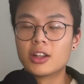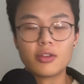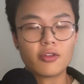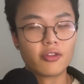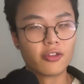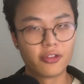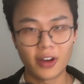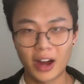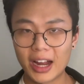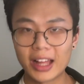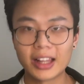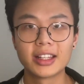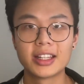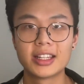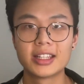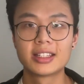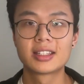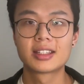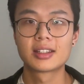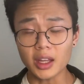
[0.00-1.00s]

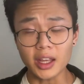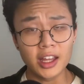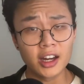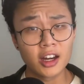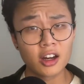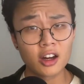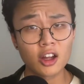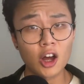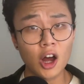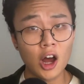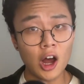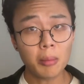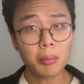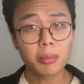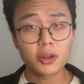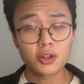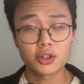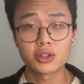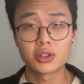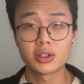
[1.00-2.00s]
violent, and it
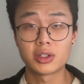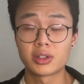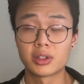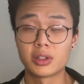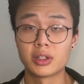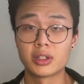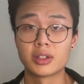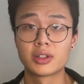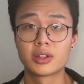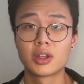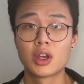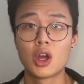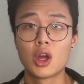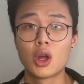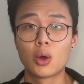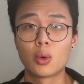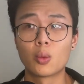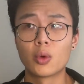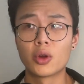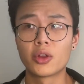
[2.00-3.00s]
accomplishes this
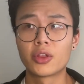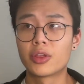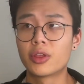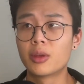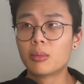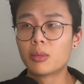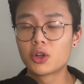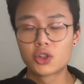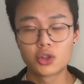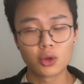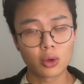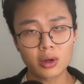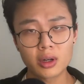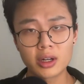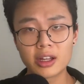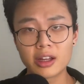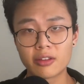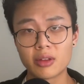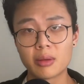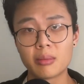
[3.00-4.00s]
with the
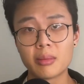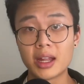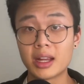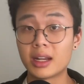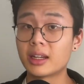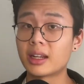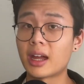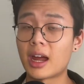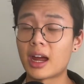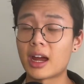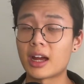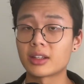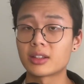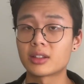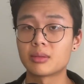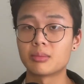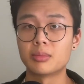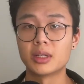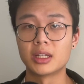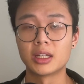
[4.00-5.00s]
majority of the main
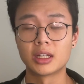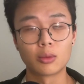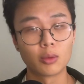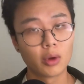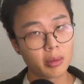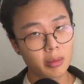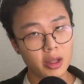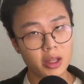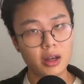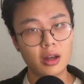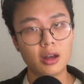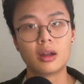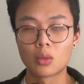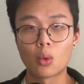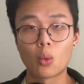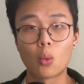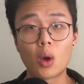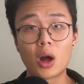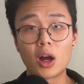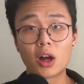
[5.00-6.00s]
cast being women,
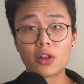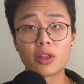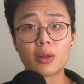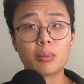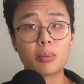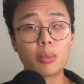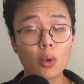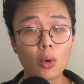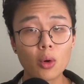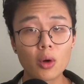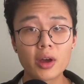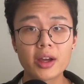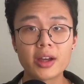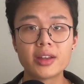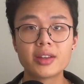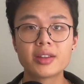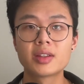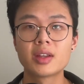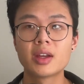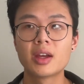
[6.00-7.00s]
while The
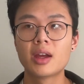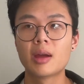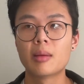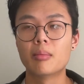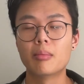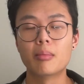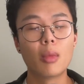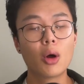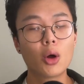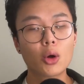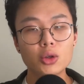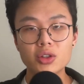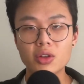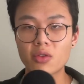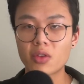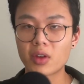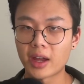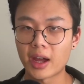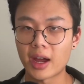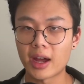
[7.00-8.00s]
Boys, most of
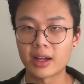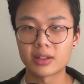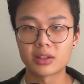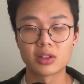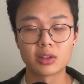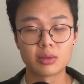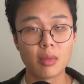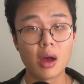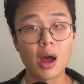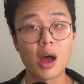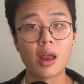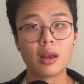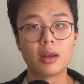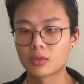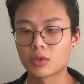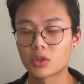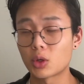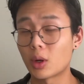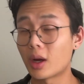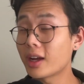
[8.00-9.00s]
the cast is men.
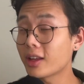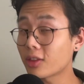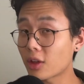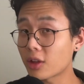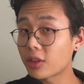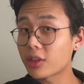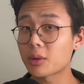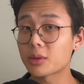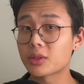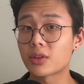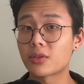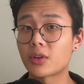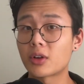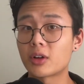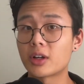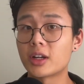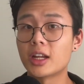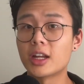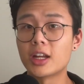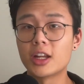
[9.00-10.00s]
So I thought that was a
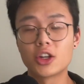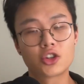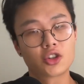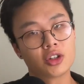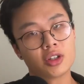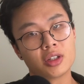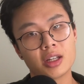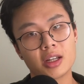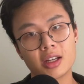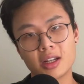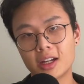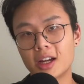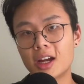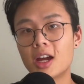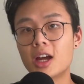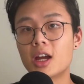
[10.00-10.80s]
very interesting